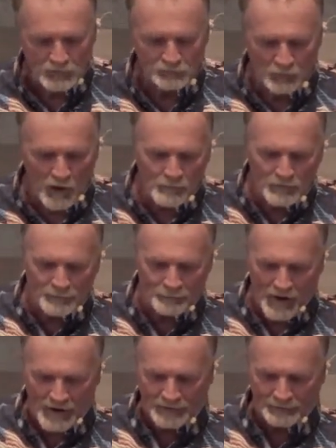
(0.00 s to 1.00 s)
So I'm going to
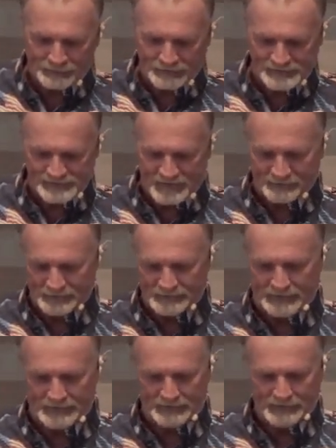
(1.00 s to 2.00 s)
back up to
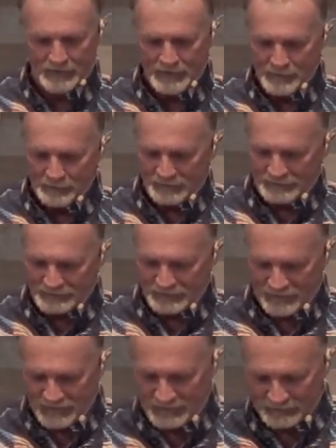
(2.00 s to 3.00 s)
17. Because I
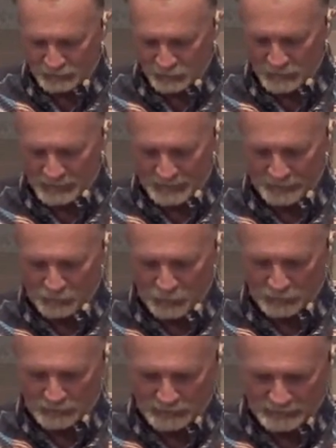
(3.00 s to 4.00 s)
think it's really
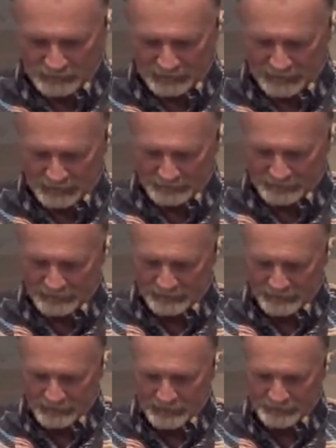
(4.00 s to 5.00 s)
important to get
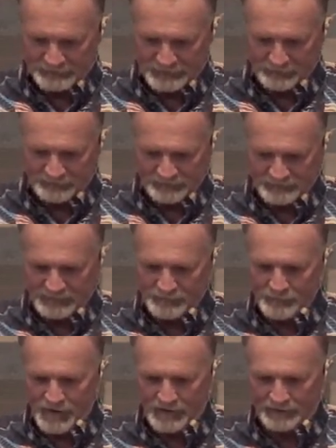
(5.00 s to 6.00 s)

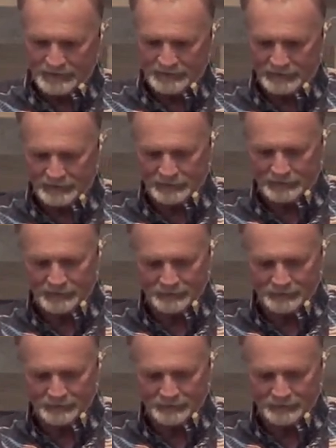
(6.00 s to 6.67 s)
17 back in here.